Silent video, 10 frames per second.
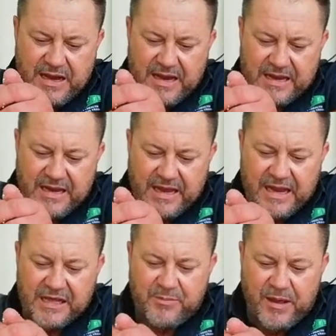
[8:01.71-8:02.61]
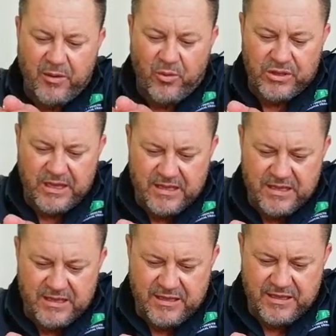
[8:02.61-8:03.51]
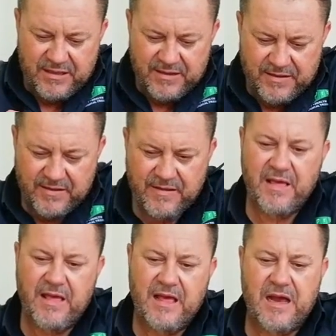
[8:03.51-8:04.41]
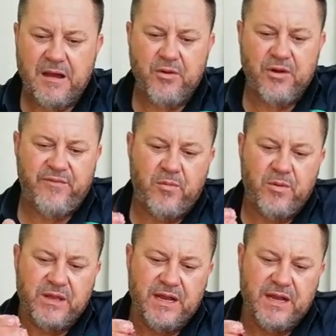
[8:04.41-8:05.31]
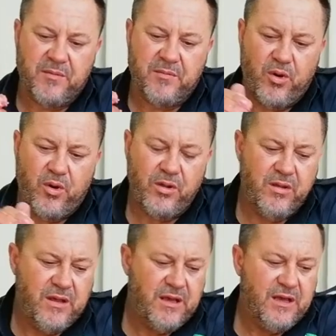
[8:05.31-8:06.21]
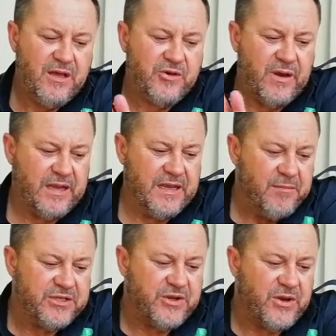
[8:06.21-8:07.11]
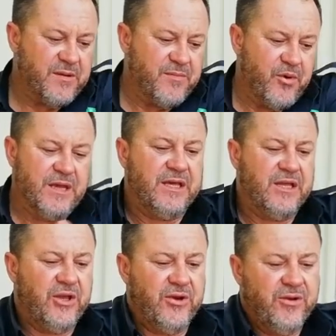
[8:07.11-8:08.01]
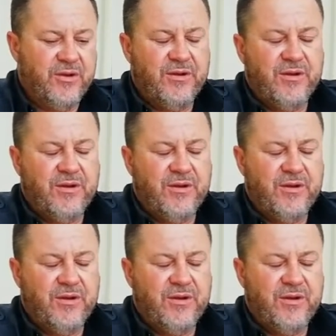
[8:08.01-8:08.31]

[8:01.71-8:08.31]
I can again expel water. I'm going to form it in a little ball so I can demonstrate the buoyancy to you.